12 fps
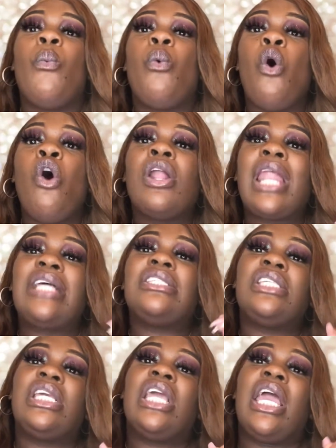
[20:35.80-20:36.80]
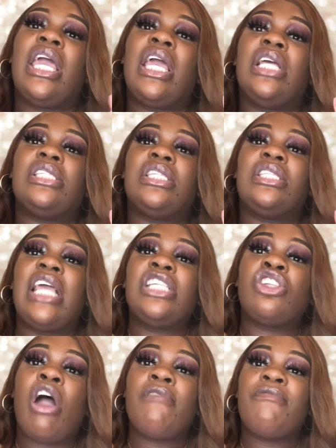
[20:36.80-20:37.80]
All I see is they
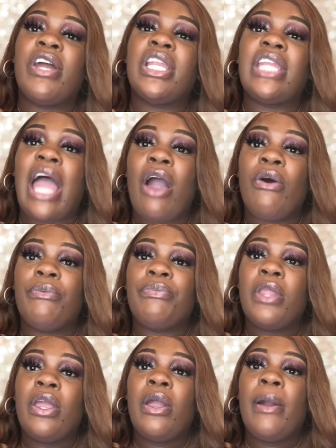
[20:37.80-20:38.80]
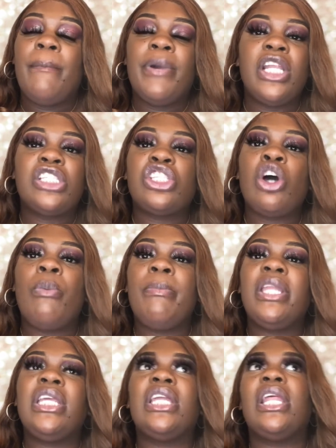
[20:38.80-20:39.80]
start running out, but it's so
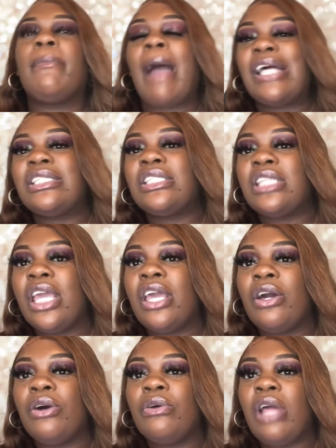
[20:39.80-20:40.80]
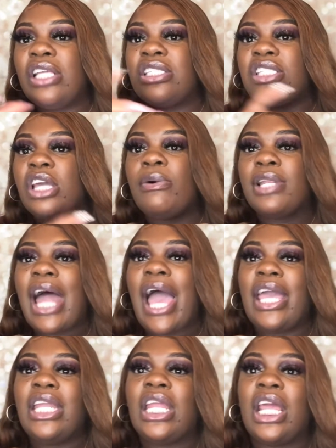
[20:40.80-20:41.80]
many of them, it's still a
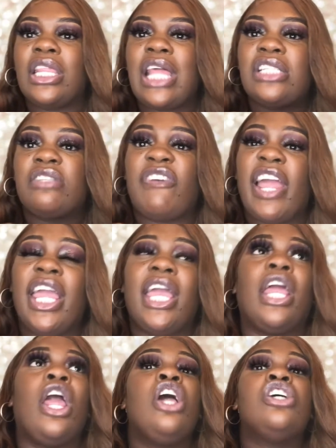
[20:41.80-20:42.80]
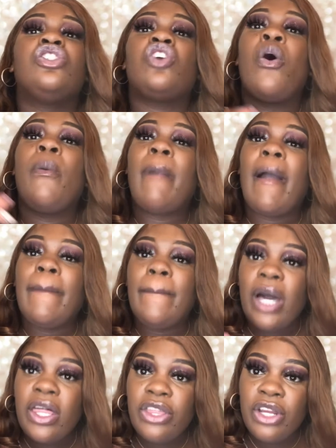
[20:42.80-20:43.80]
lot in there that's fighting. So my
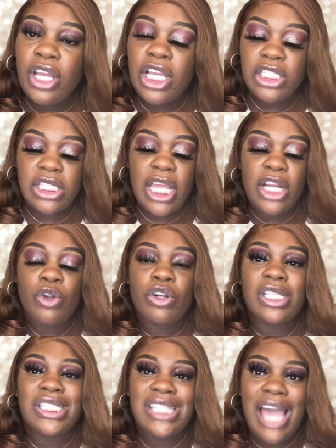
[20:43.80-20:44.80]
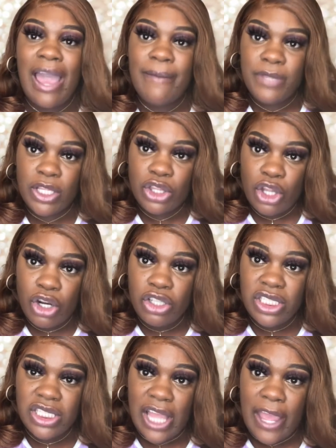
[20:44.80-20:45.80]
mother is standing on the top, the third
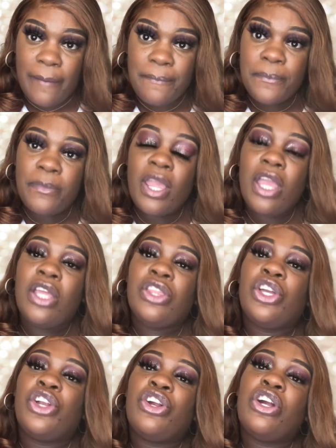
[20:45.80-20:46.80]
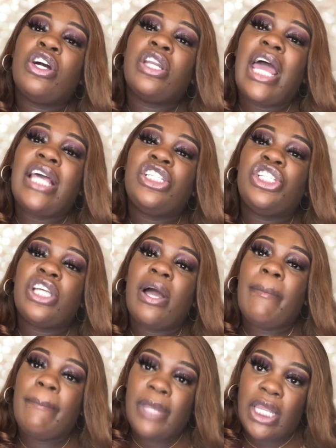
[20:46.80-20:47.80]
step. The girl that
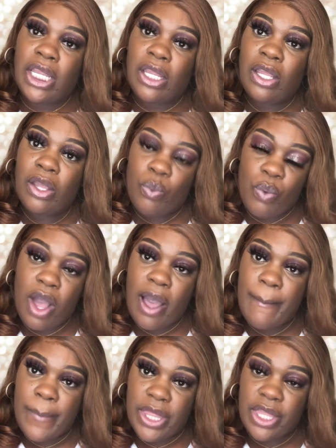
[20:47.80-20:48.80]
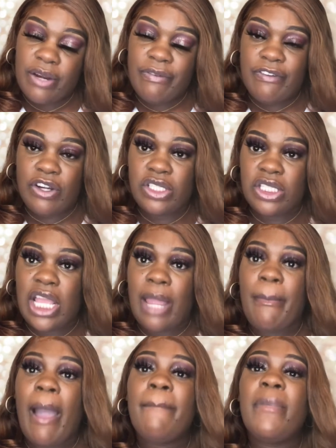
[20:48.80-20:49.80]
jumped me with her mother the first day,
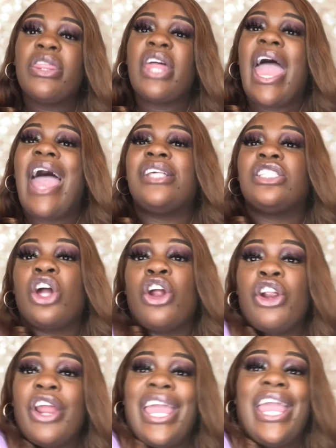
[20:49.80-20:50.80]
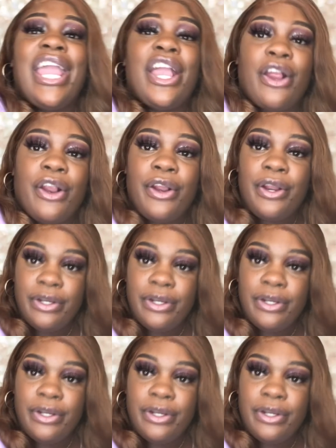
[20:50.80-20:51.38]
my mother has her hair.